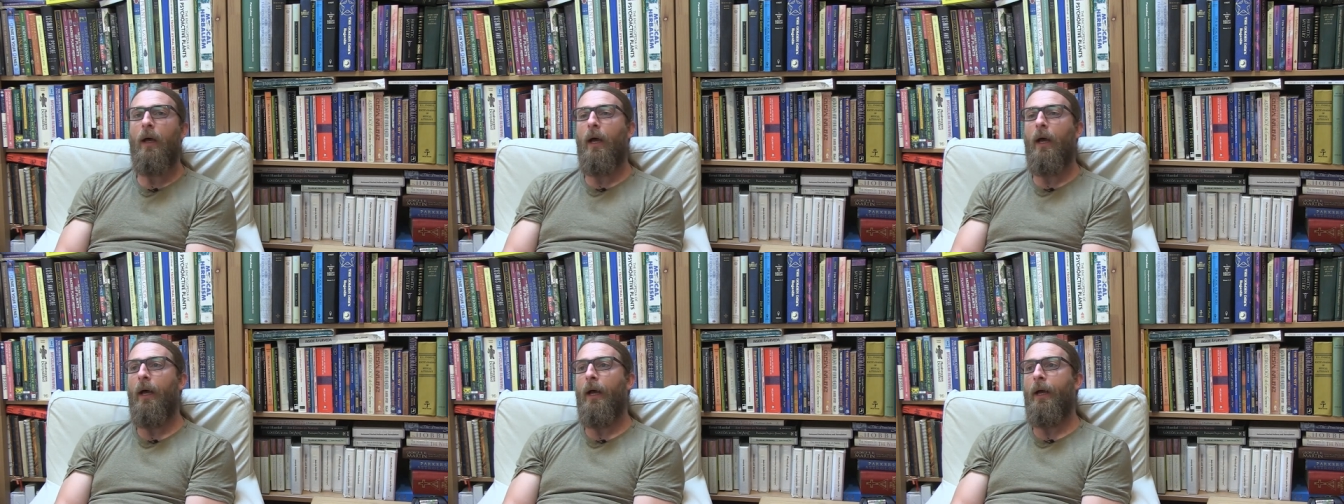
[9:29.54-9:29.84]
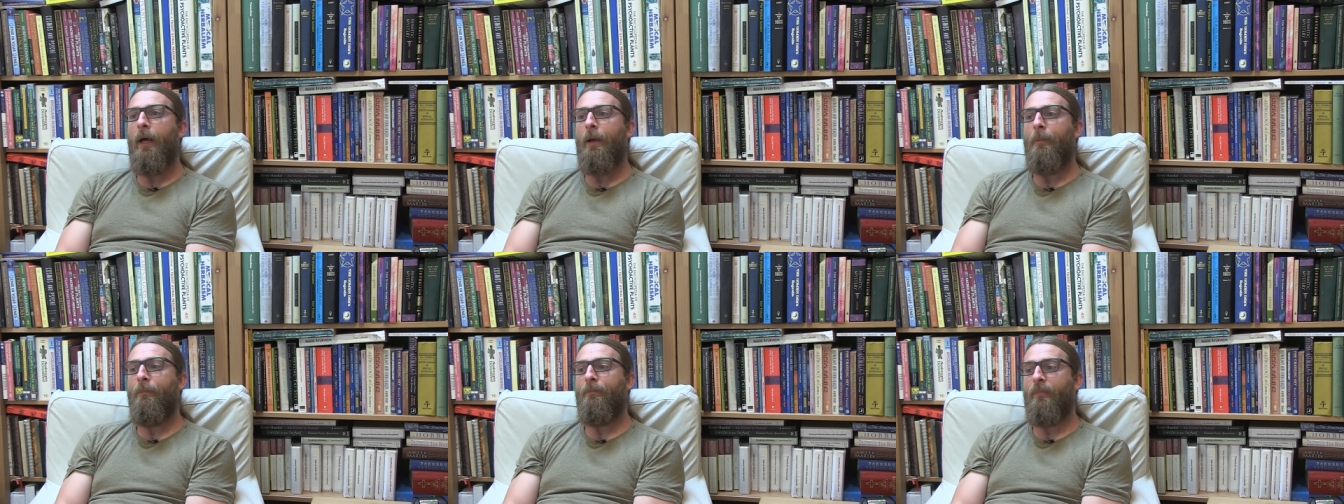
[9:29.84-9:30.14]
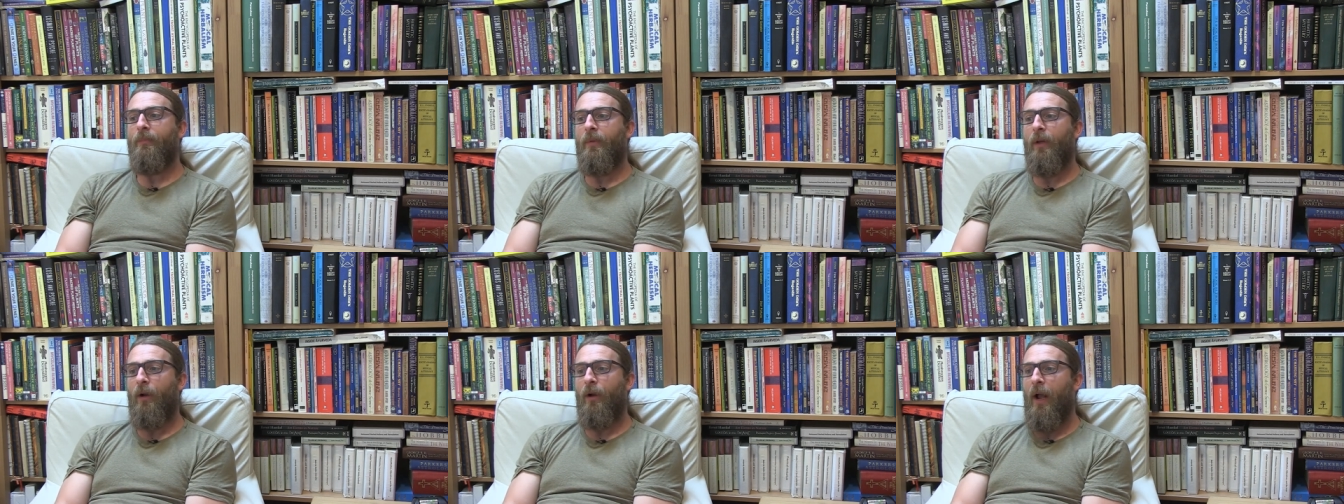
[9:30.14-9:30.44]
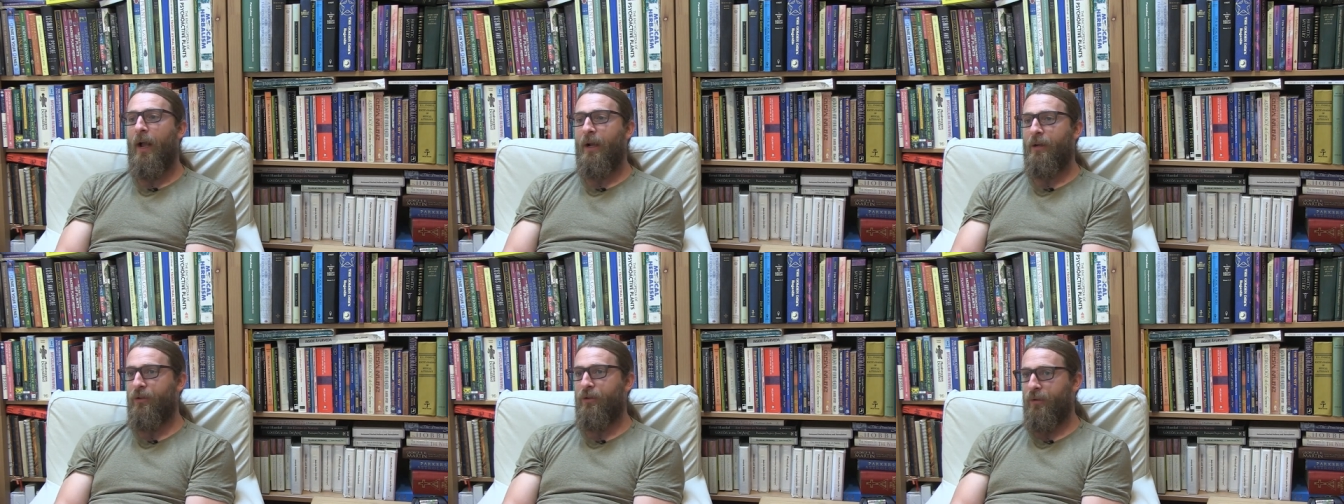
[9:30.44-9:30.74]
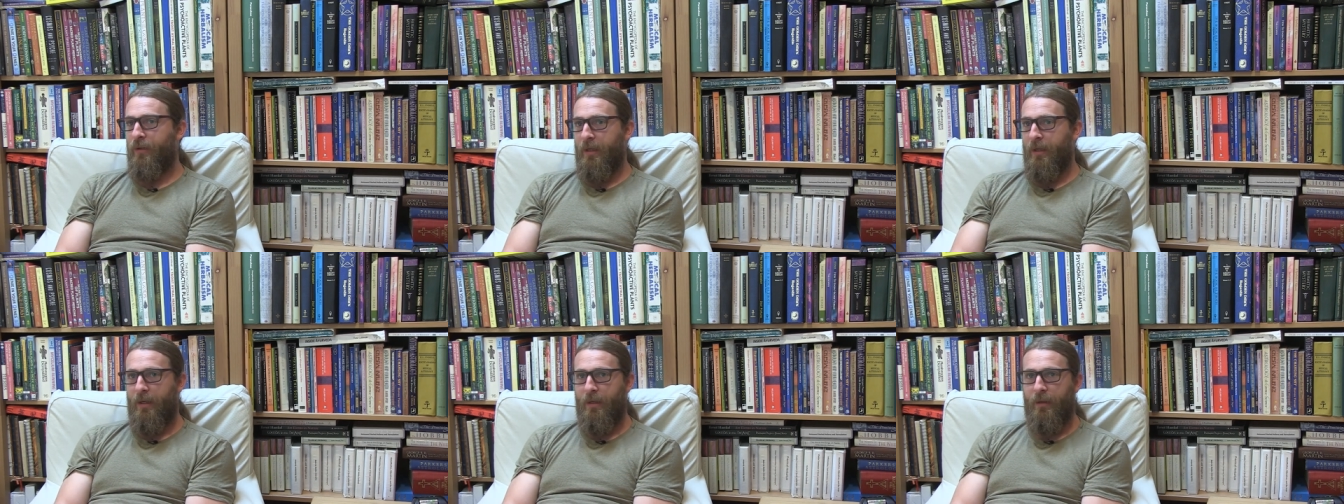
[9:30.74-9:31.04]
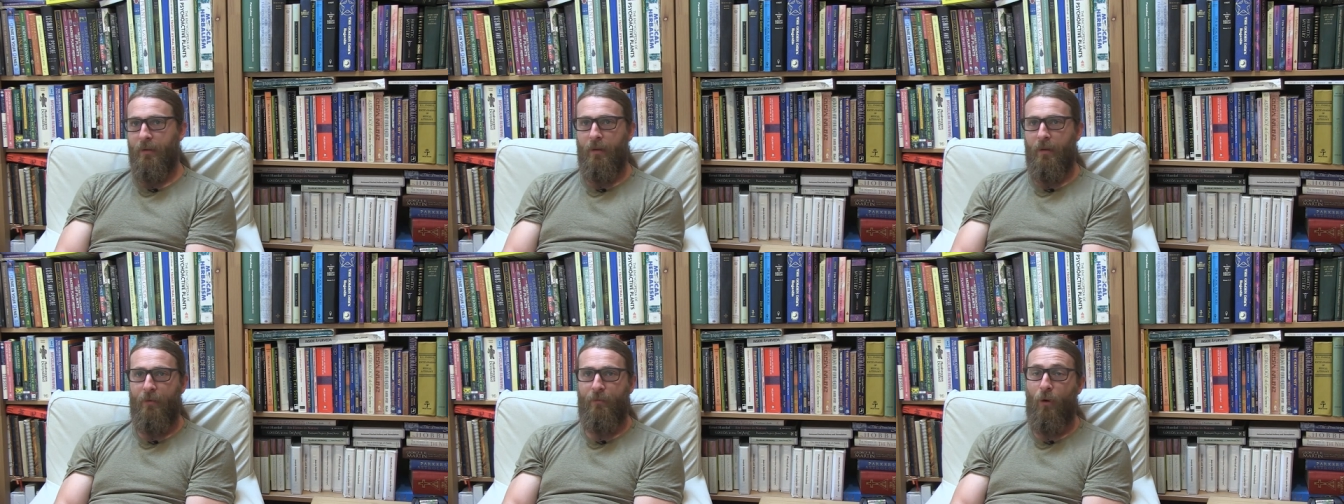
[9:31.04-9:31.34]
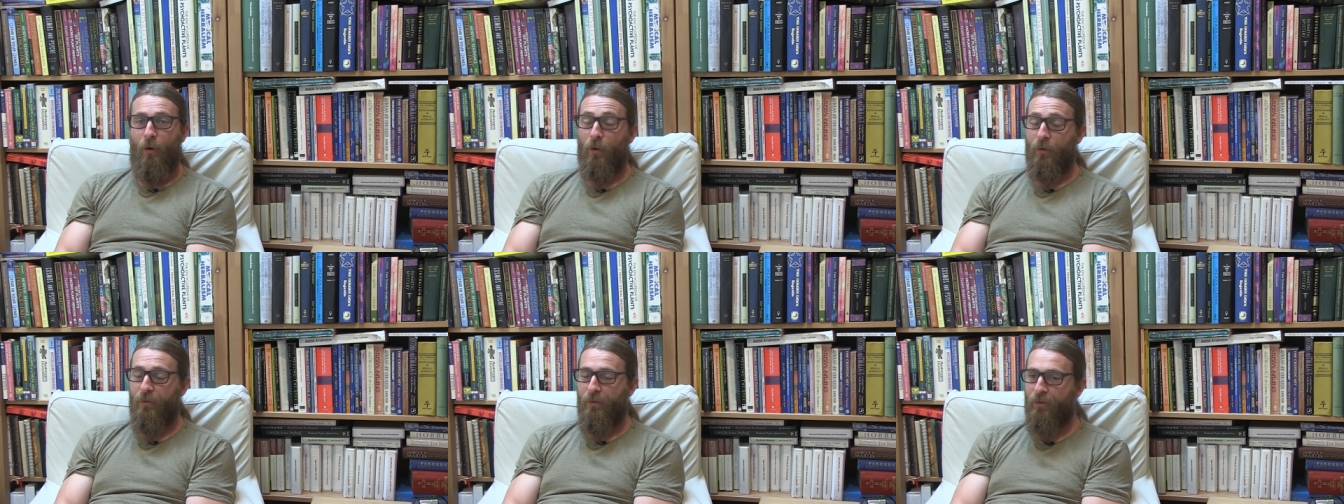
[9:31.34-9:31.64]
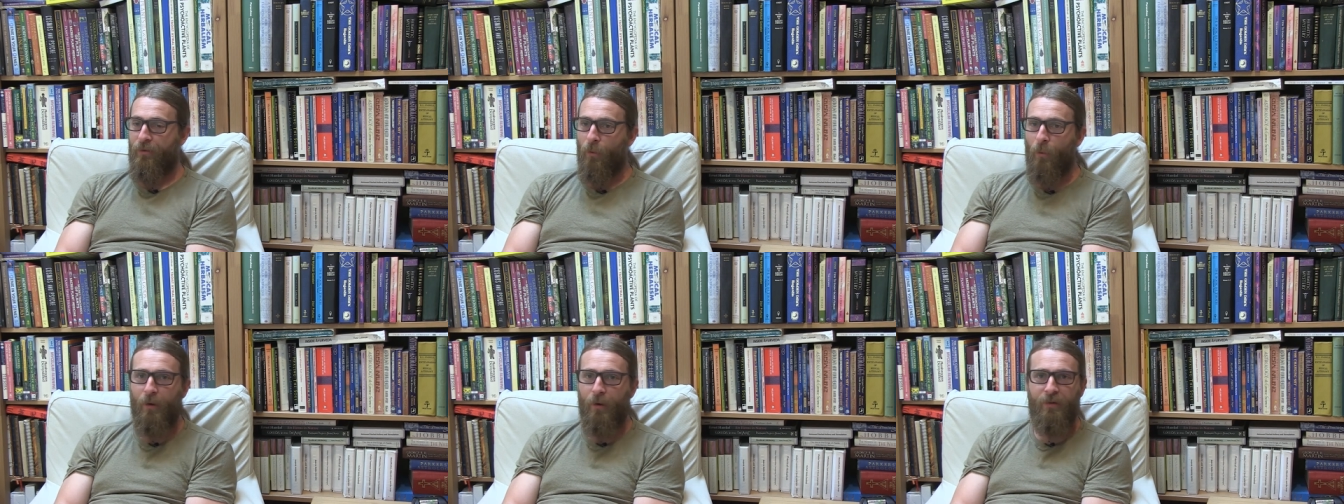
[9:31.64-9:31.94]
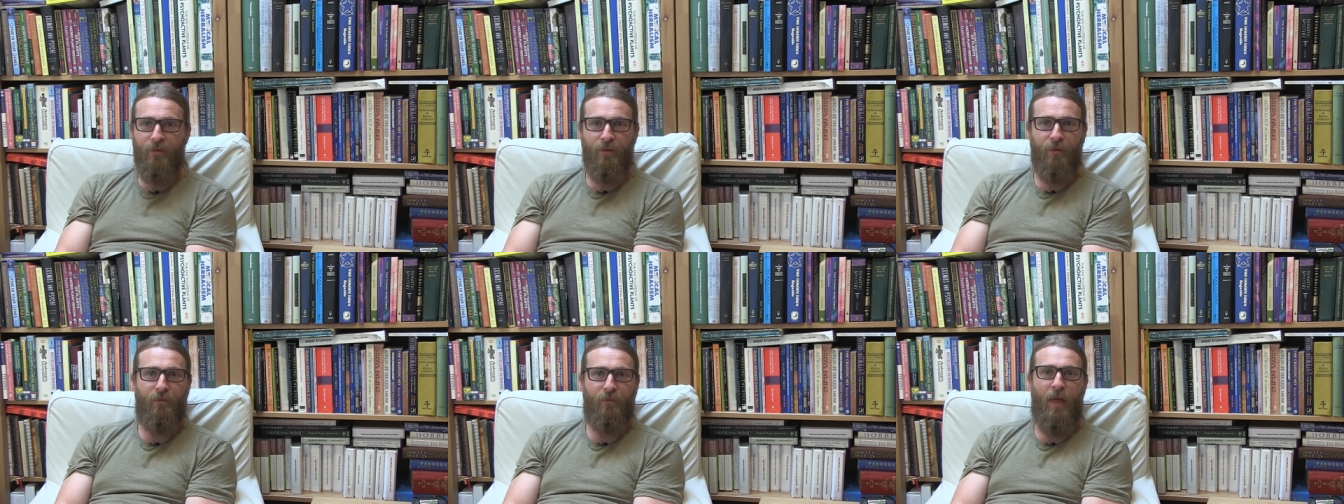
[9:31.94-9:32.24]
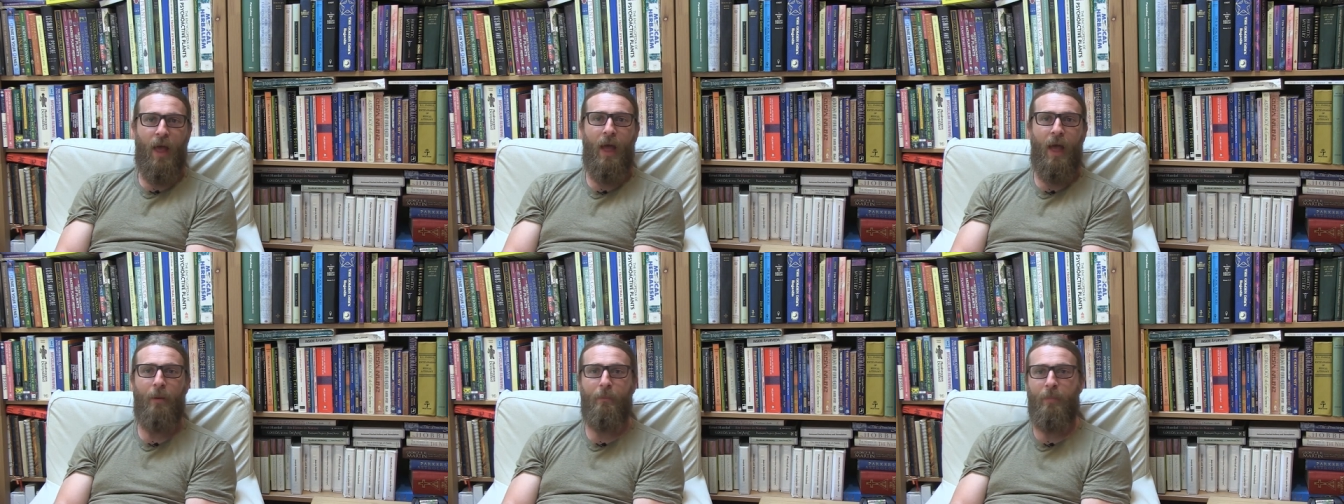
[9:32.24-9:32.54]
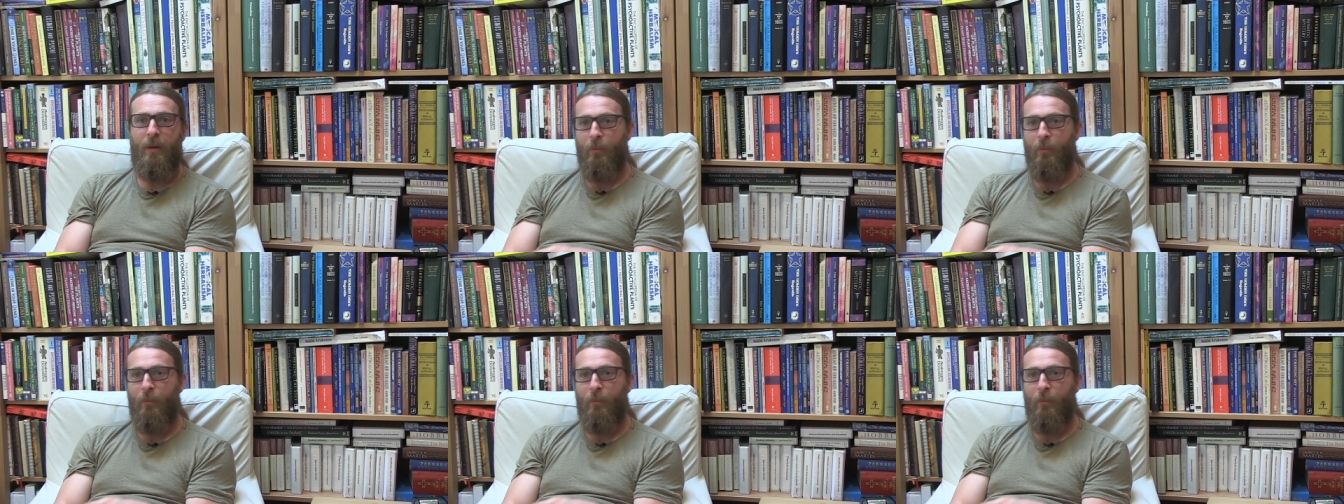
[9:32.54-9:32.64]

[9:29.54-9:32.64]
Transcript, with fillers: Um, they're actually, I've heard stories of that.